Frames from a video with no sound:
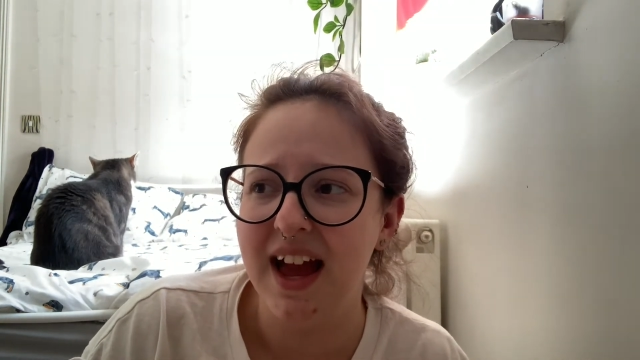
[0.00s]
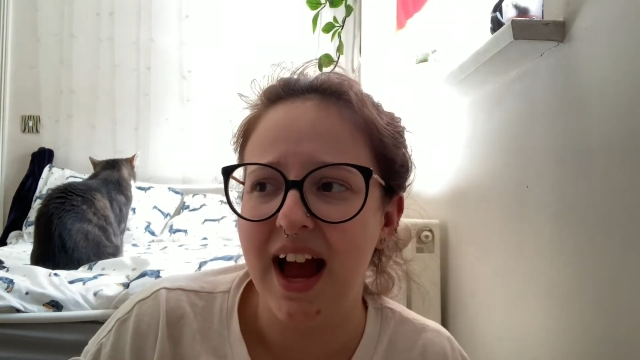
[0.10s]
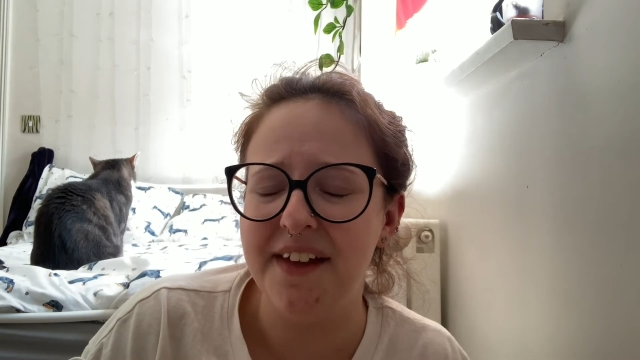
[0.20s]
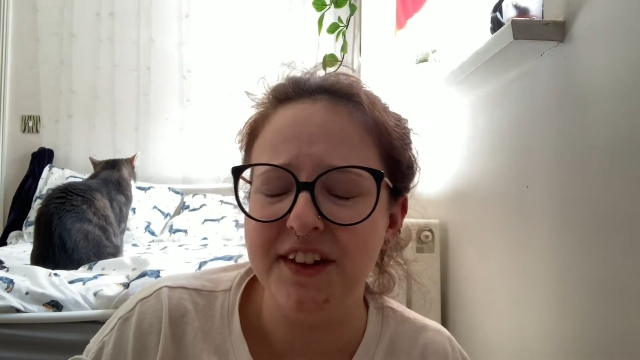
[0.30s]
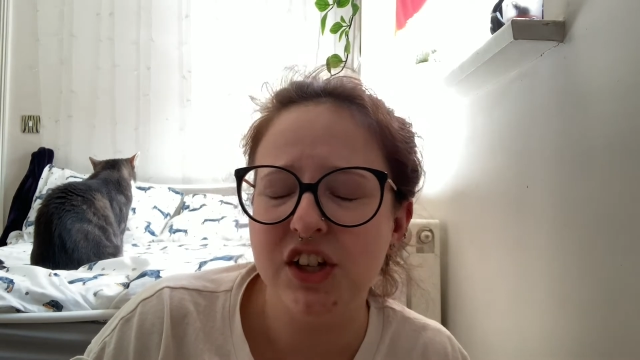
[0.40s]

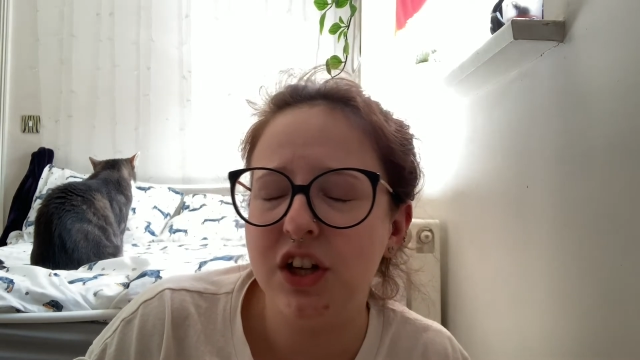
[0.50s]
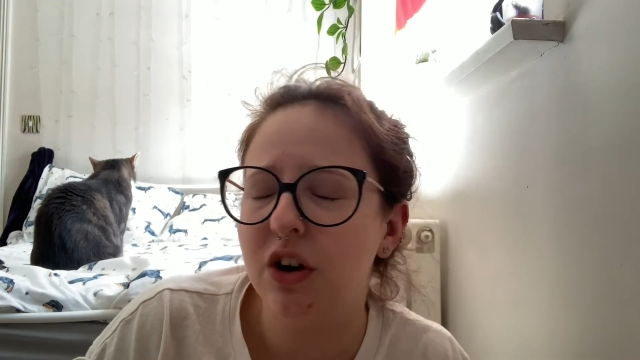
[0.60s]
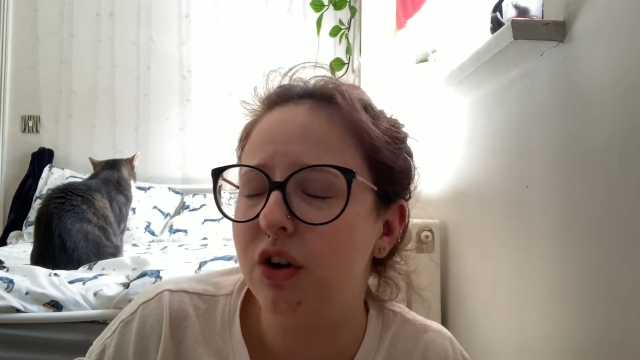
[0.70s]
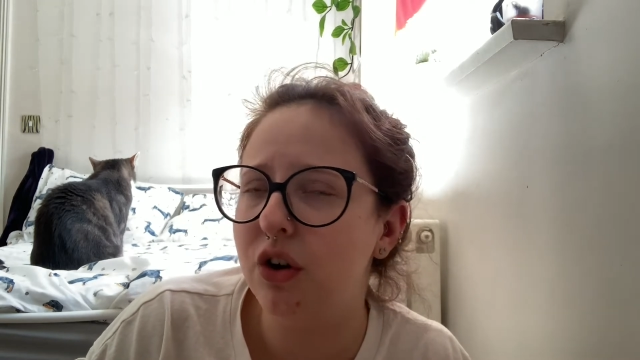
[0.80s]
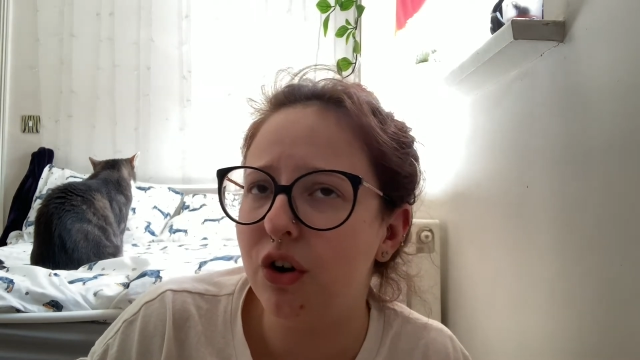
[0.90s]
And then she
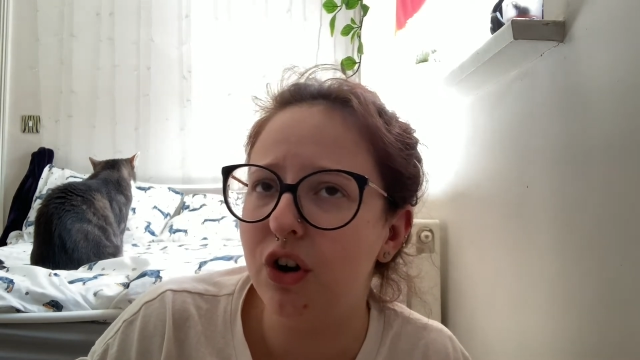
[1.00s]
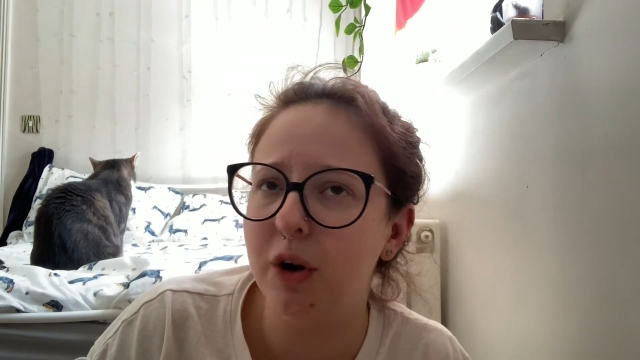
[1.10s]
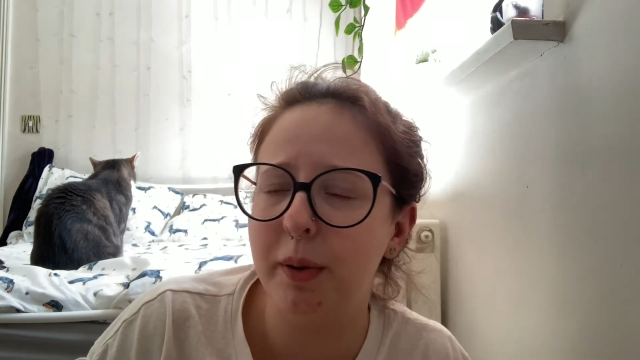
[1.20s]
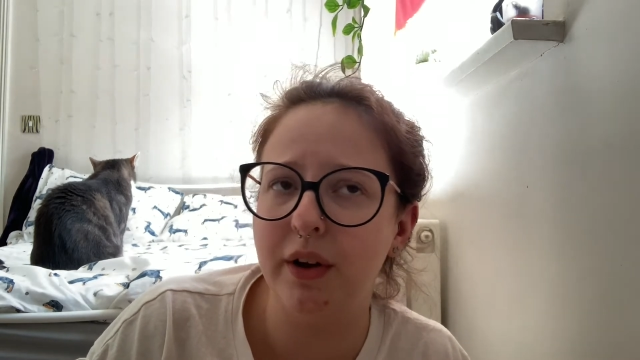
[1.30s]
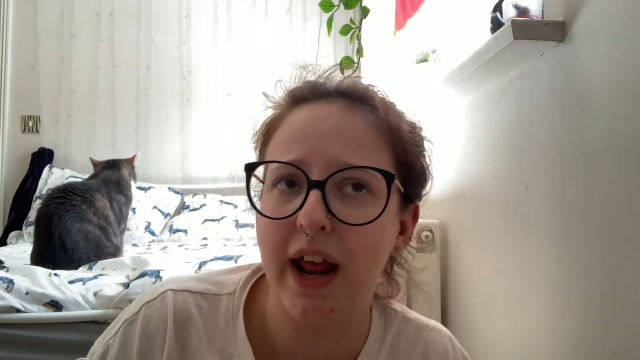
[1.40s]
got caught
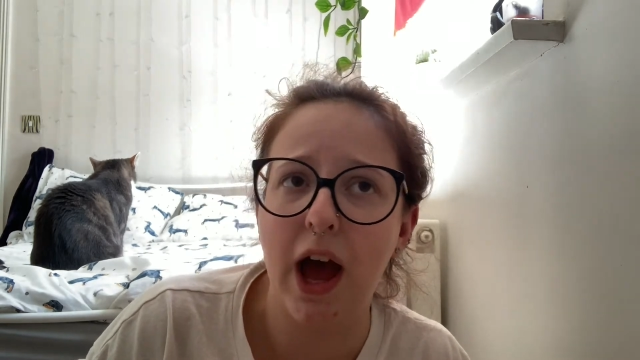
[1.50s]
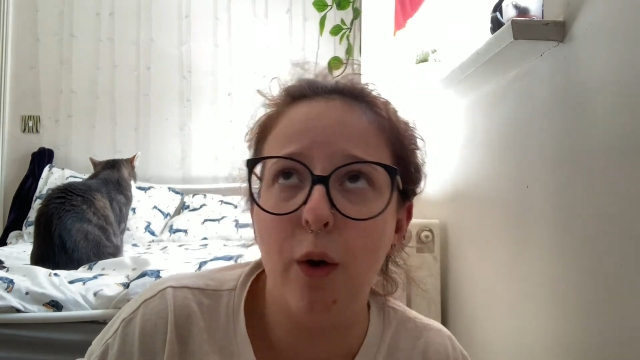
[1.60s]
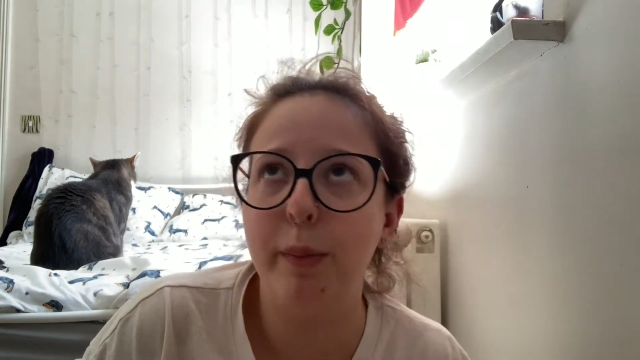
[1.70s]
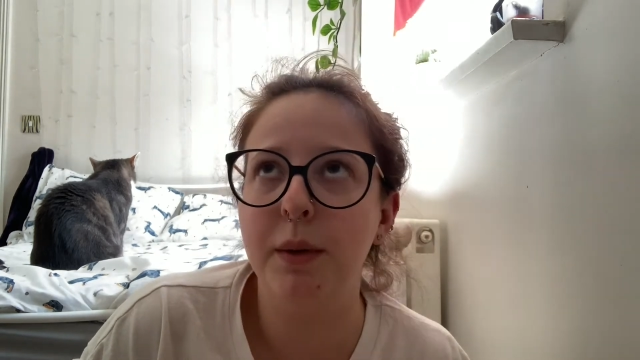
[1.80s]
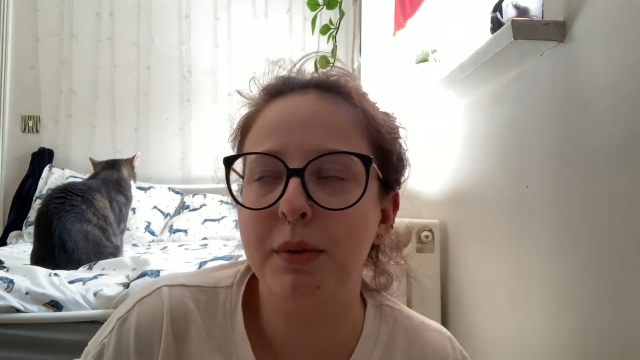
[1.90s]
up on
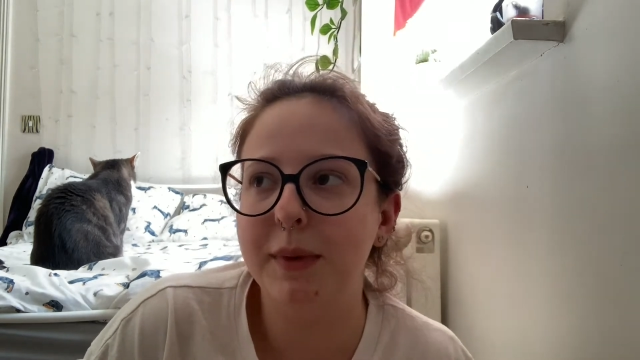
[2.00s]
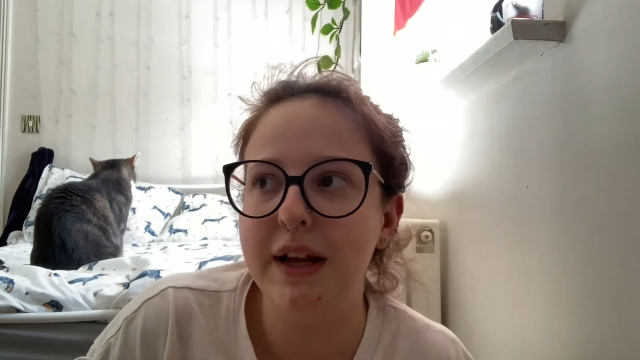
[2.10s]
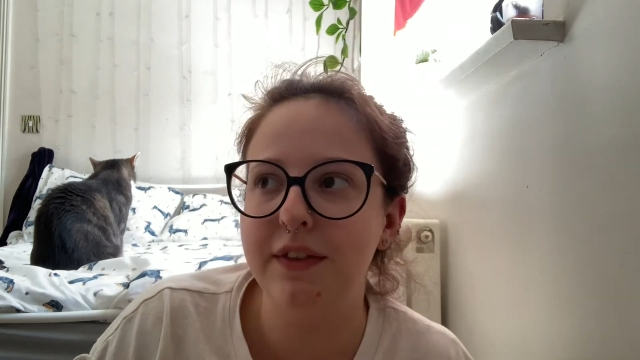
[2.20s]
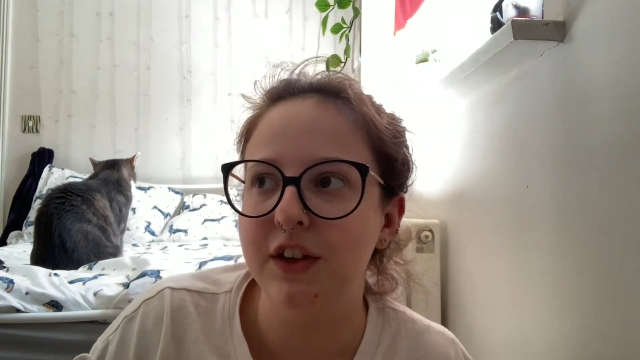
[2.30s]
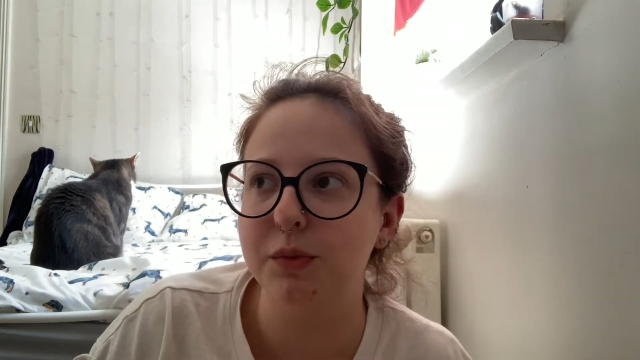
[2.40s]
helping
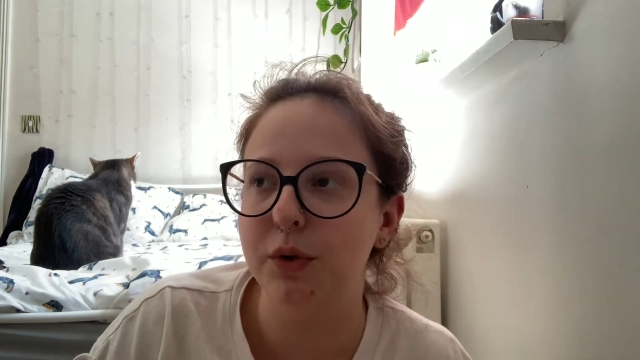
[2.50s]
Prometheus